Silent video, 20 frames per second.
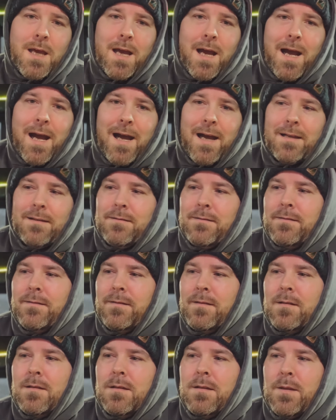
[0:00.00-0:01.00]
And
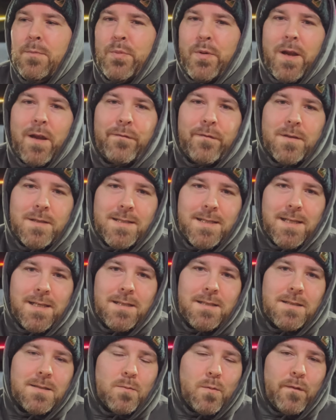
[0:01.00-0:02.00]
the
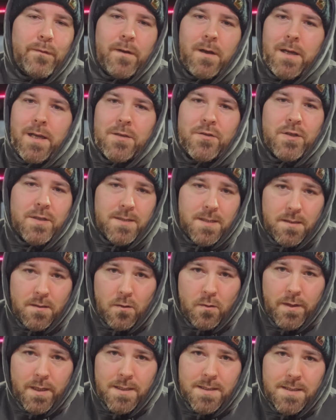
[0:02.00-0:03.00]
preferences with electrics and
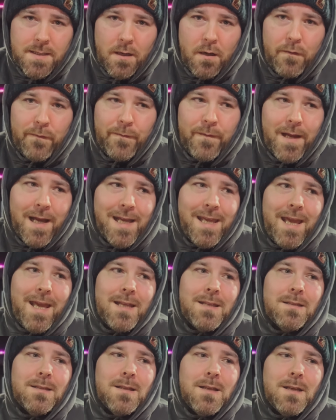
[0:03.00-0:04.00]
all that stuff,
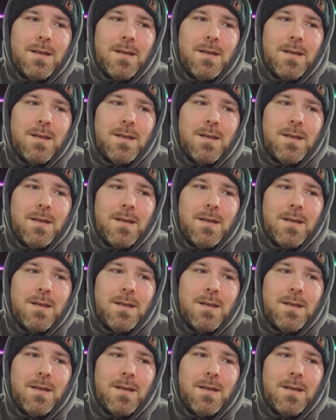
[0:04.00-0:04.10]
again,